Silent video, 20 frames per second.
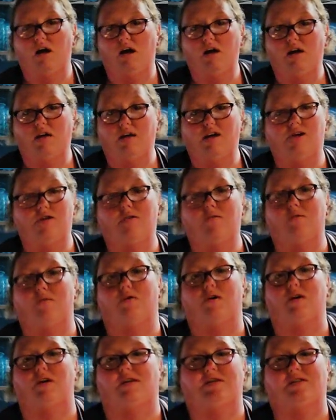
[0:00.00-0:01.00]
You don't
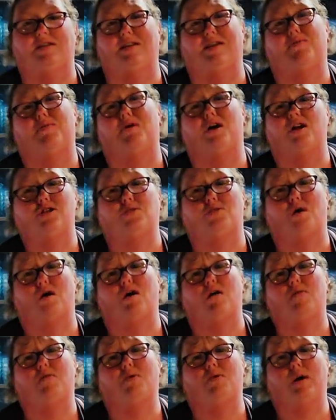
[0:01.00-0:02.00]
want to sit and watch water
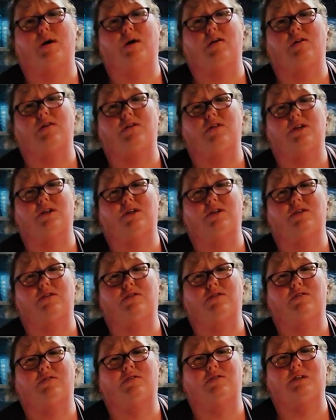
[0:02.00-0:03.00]
boil, do you?
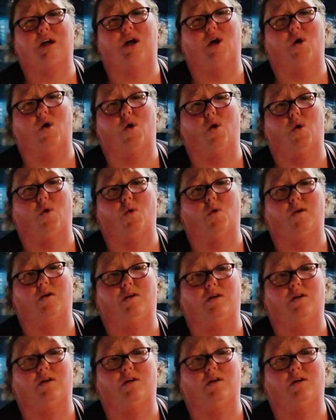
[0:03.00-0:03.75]
No.